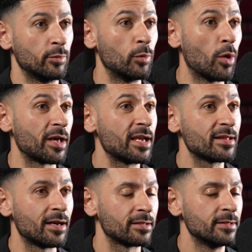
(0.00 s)
want to hear
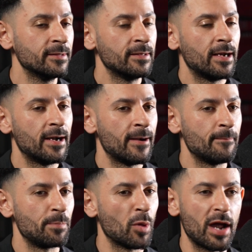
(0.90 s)
that.
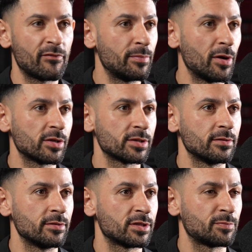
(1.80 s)
Not every
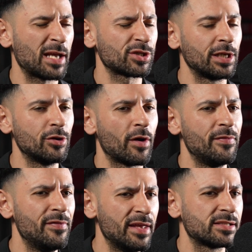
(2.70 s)
person, especially not
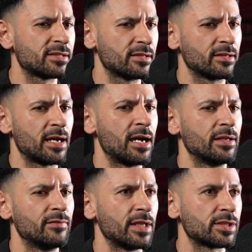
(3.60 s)
in this kind
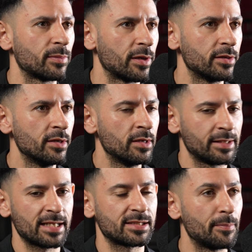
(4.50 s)
of discipline,
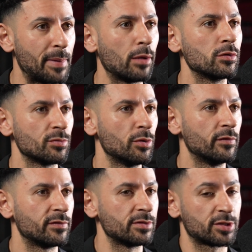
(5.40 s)
gets the bowels
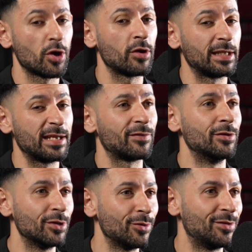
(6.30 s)
removed, and certainly if they
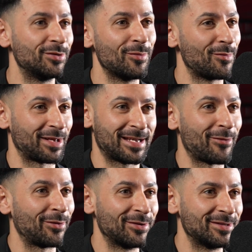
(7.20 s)
do, they don't want to
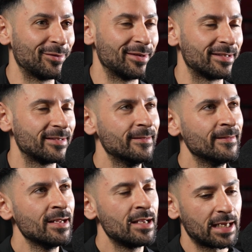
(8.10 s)
carry on doing it.
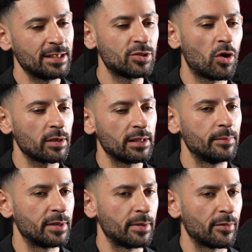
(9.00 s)
Can you talk a little
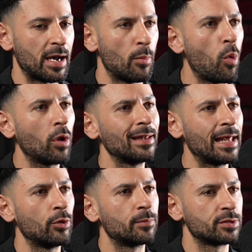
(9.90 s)
bit about that and what
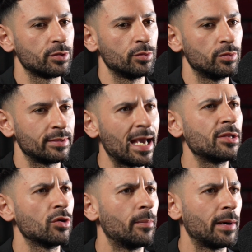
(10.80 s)
led up to
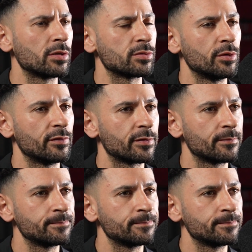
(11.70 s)
getting your bowels removed?